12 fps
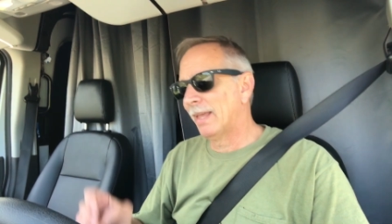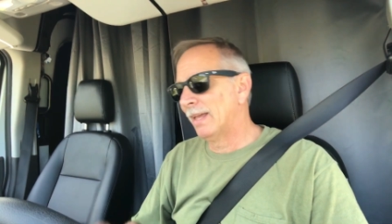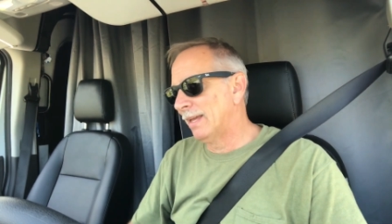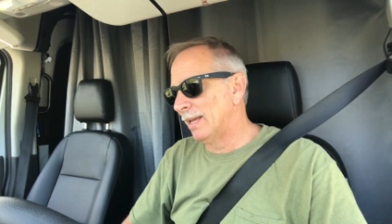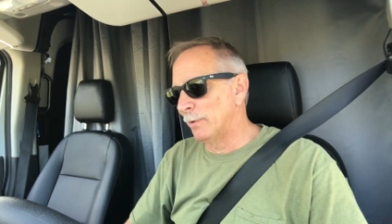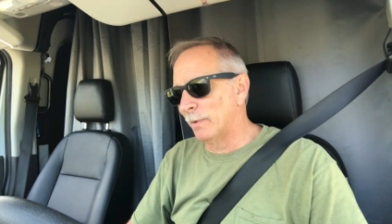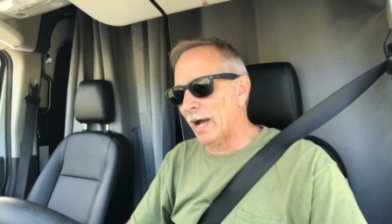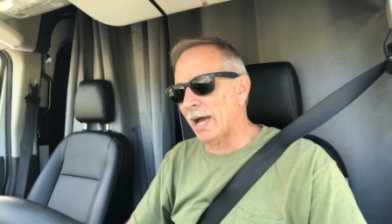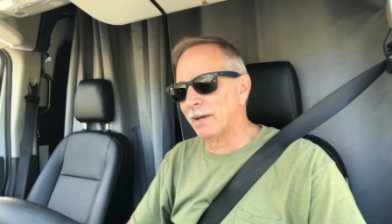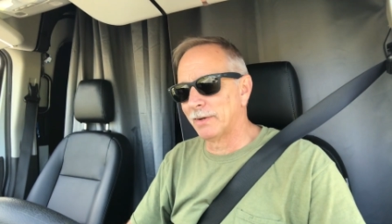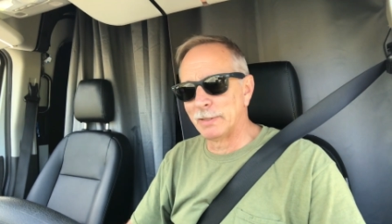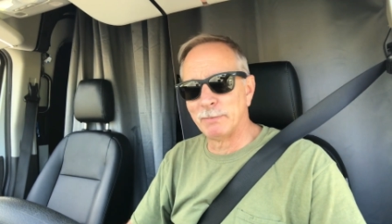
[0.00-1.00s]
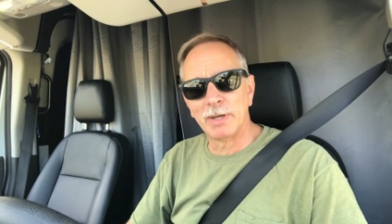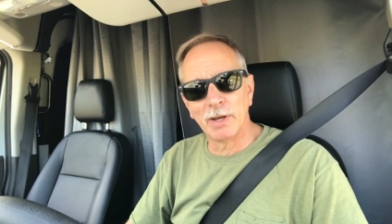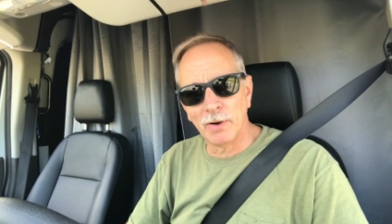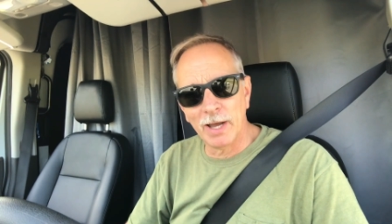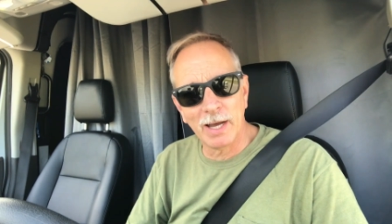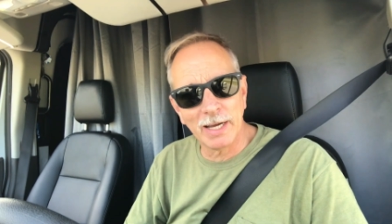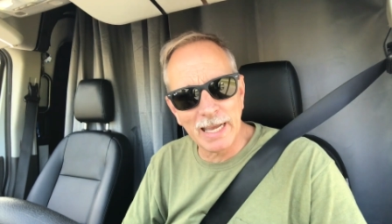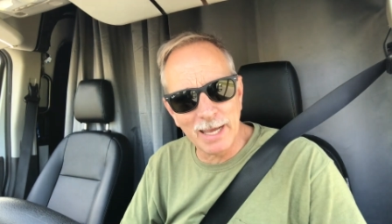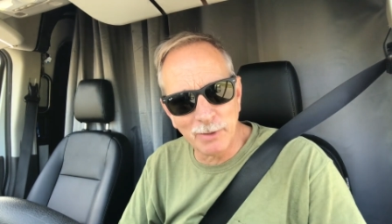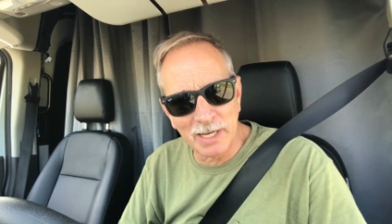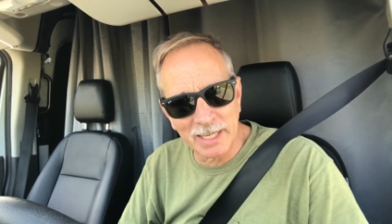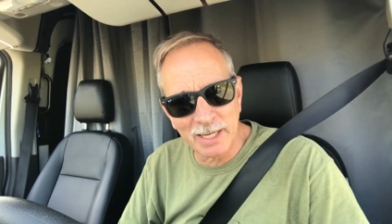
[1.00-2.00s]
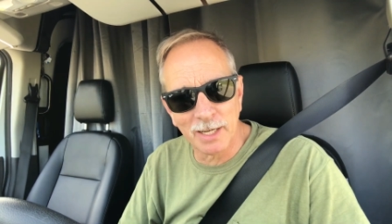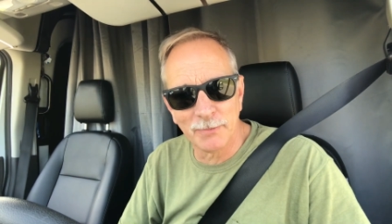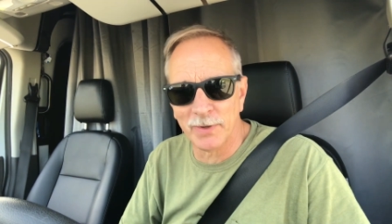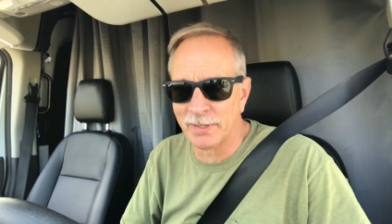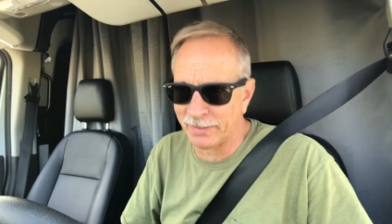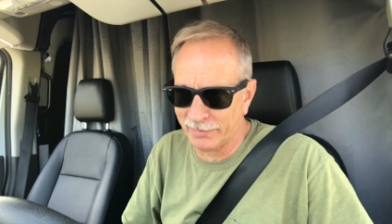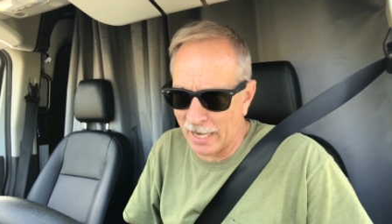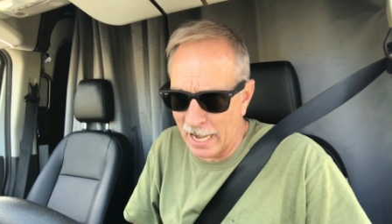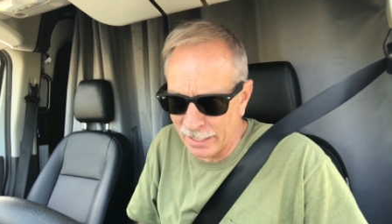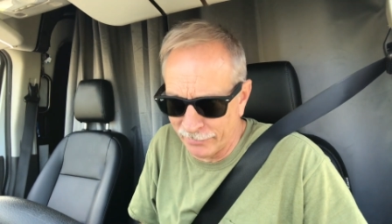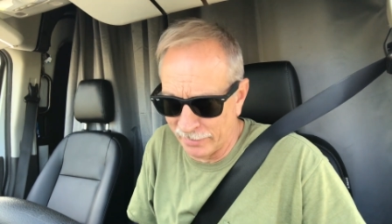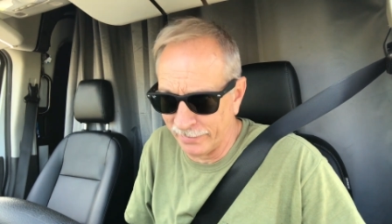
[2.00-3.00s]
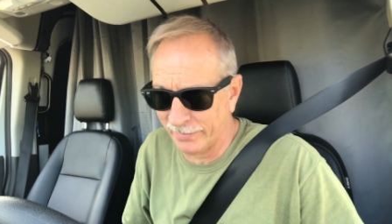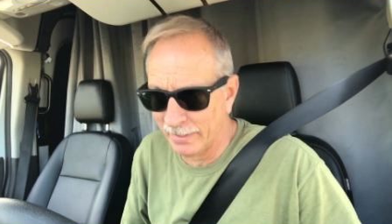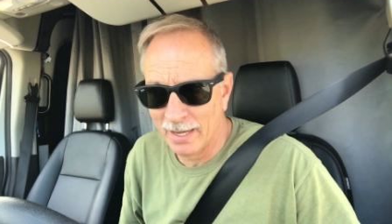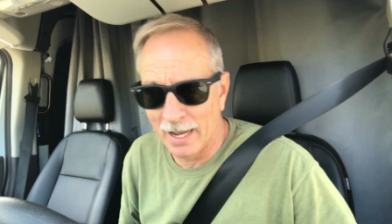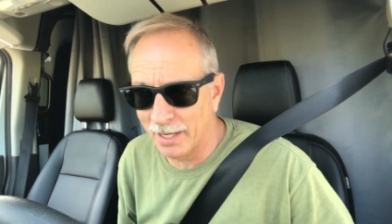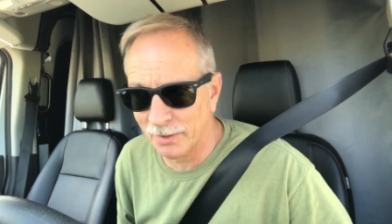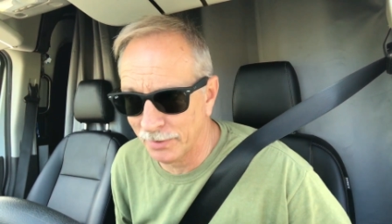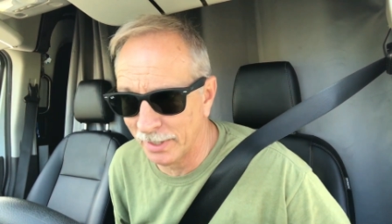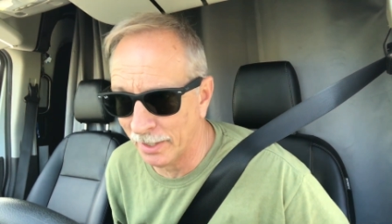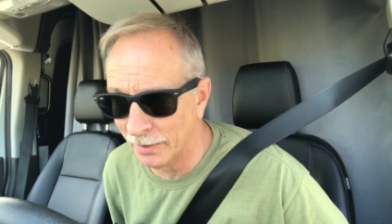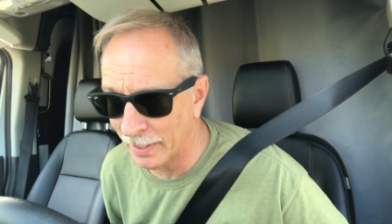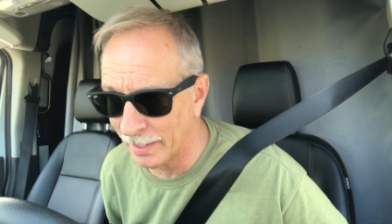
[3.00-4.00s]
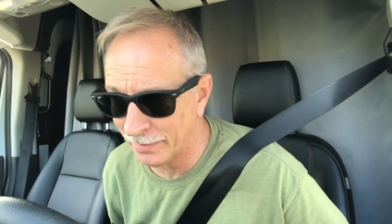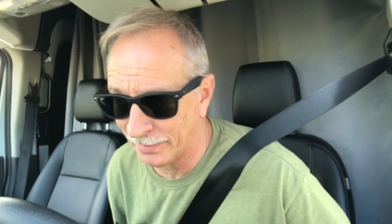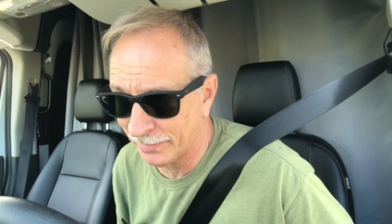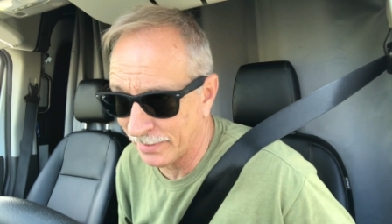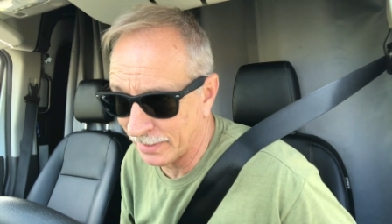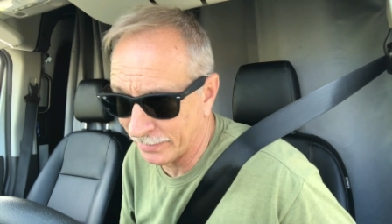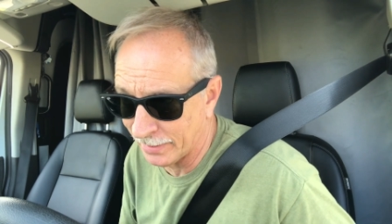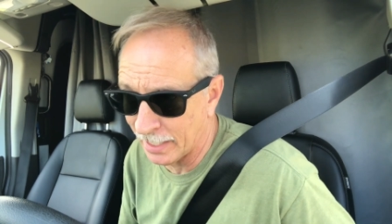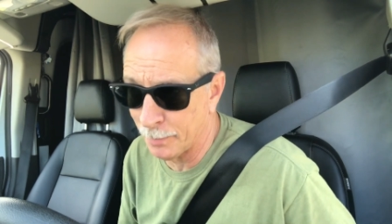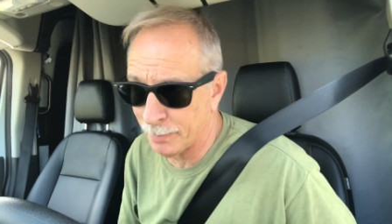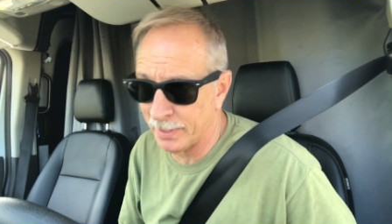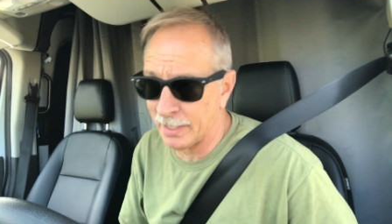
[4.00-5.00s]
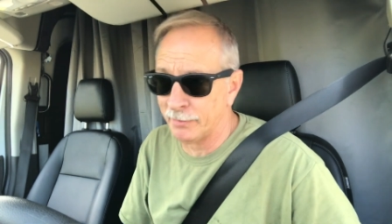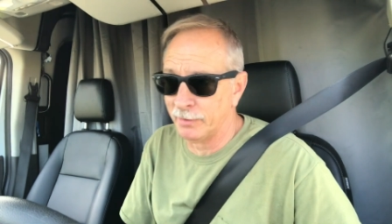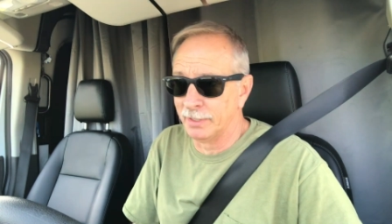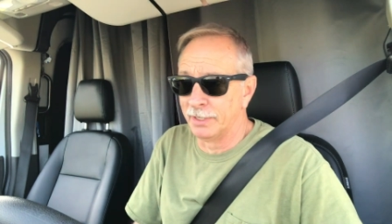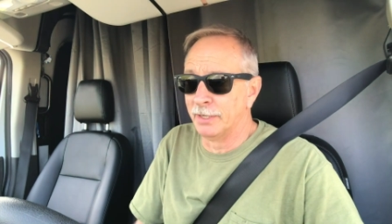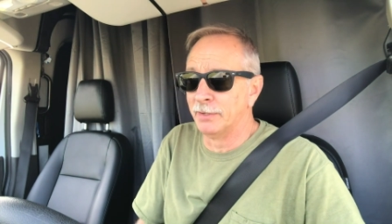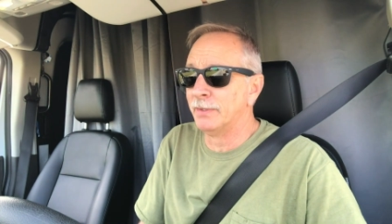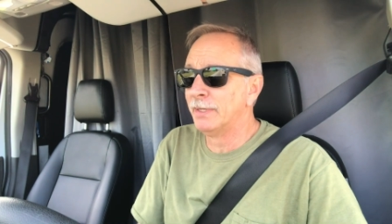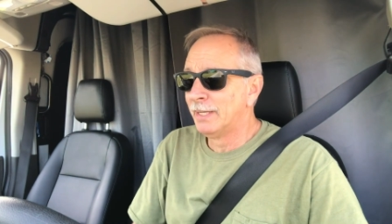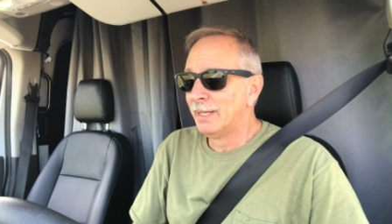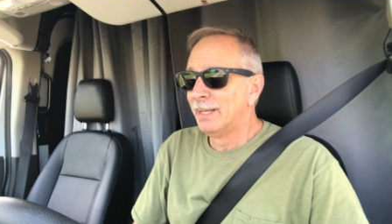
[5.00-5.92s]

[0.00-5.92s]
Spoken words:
Anyway, I don't even know how do I get off on these tangents? I don't know how these things happen. I really don't.